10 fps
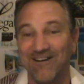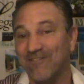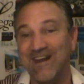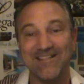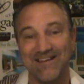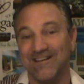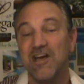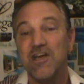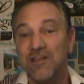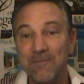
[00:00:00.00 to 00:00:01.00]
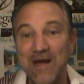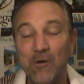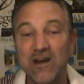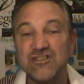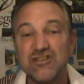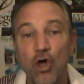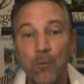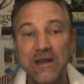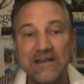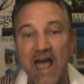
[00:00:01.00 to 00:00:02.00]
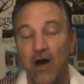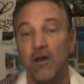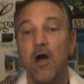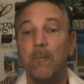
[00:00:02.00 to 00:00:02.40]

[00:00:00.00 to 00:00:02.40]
If anything, you may want to slow me down.